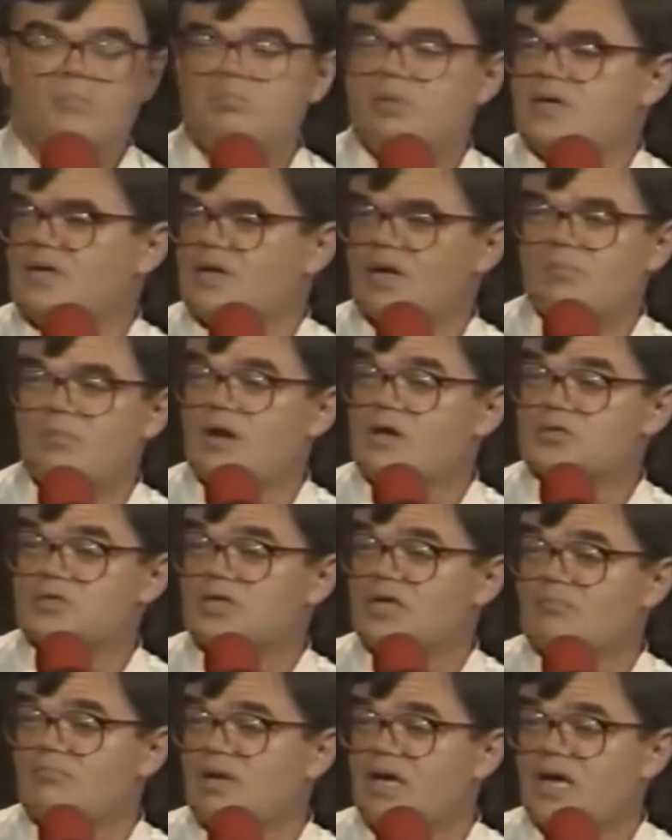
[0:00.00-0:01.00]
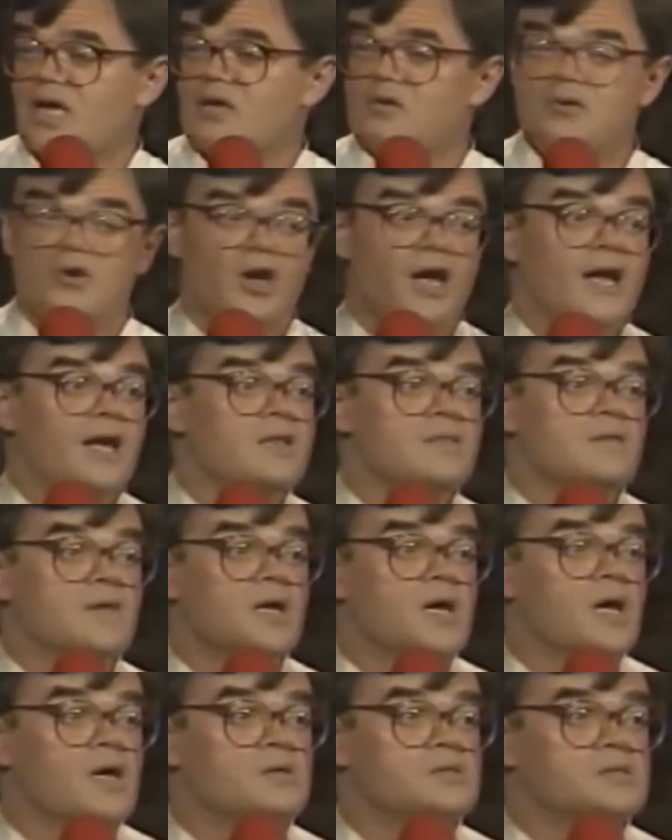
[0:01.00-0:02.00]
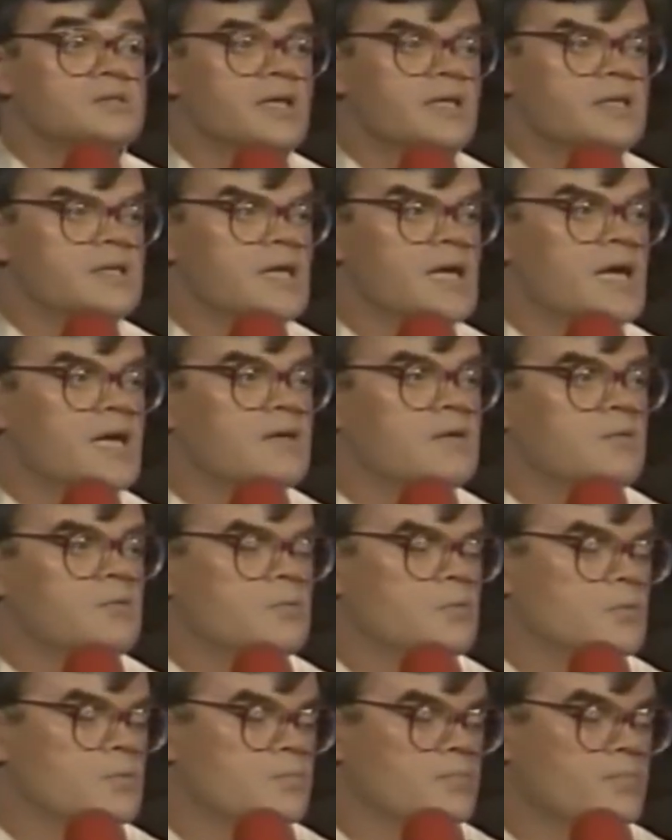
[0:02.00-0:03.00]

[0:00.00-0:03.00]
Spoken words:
be in a marching band or anything else like that. And